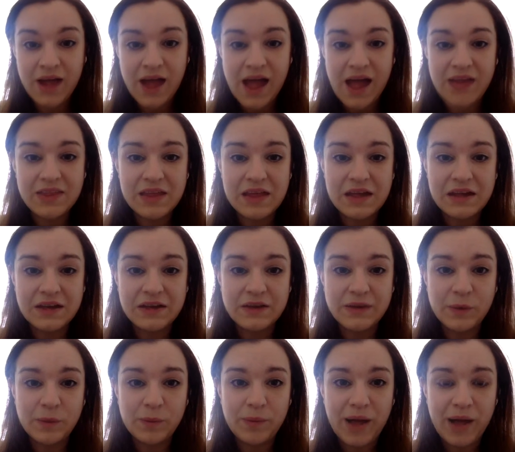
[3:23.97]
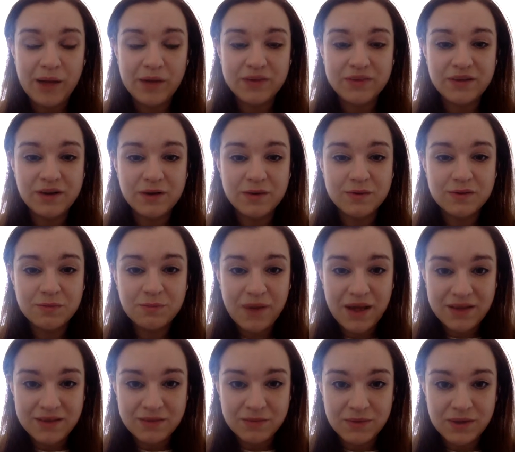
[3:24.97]
and then your bowel starts
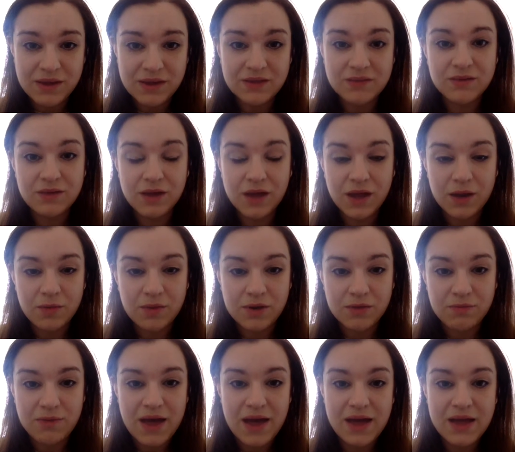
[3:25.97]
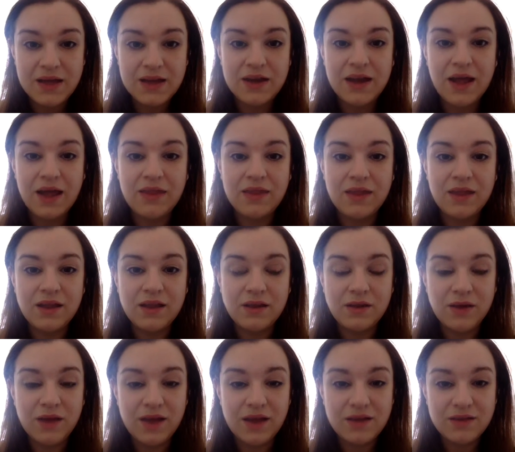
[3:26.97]
spasming, so you get a bit of pain, and then
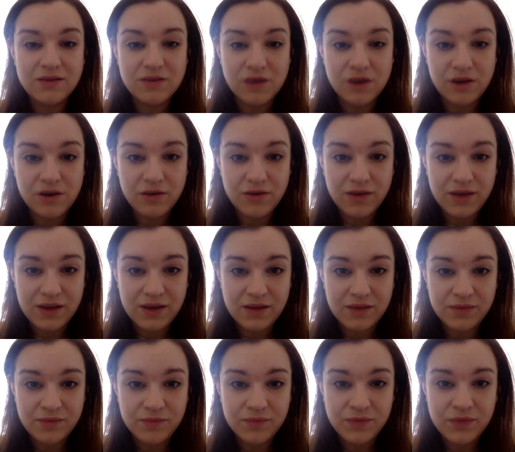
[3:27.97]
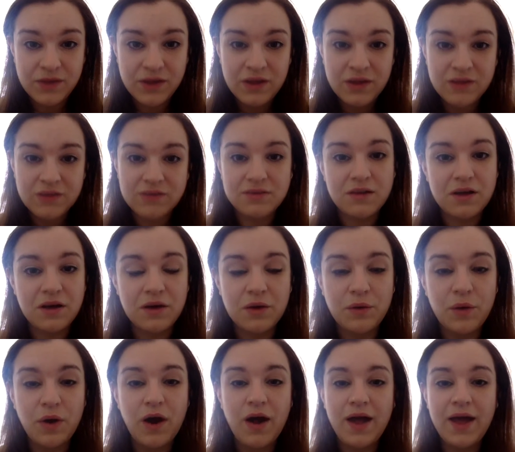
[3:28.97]
you get diarrhea.
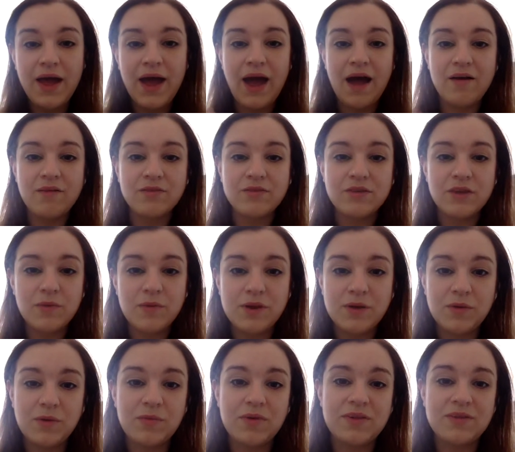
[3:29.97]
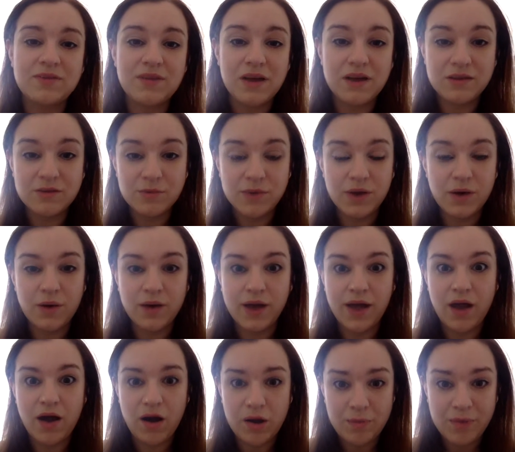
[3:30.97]
So I have so many women saying to me, I'll
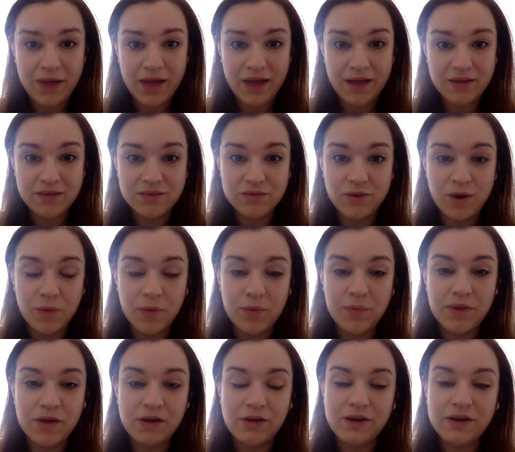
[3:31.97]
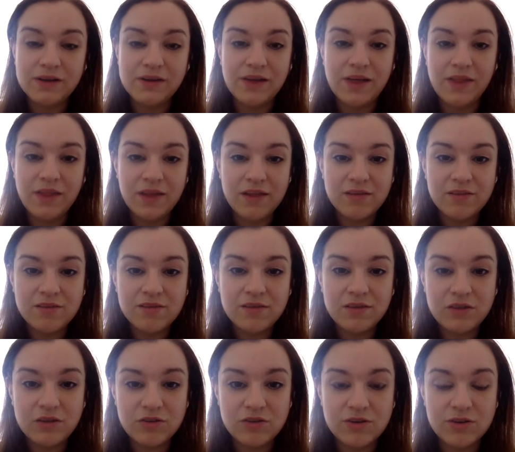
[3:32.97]
get IBS around my period, and that's
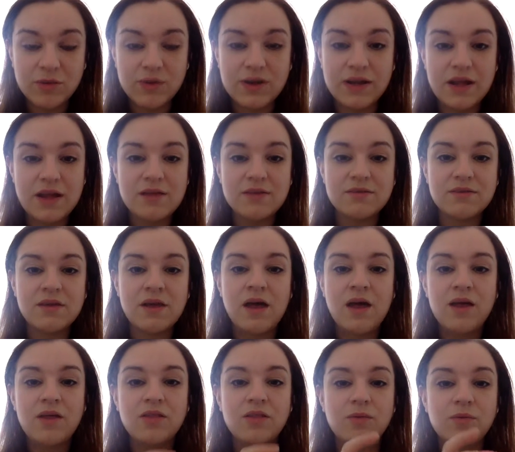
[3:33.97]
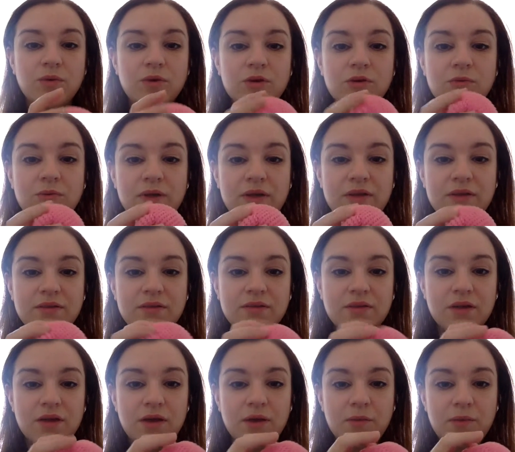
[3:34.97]
usually what it is. The womb is
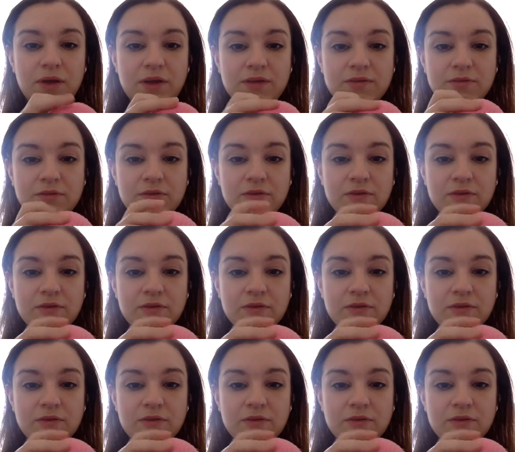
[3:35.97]
a bit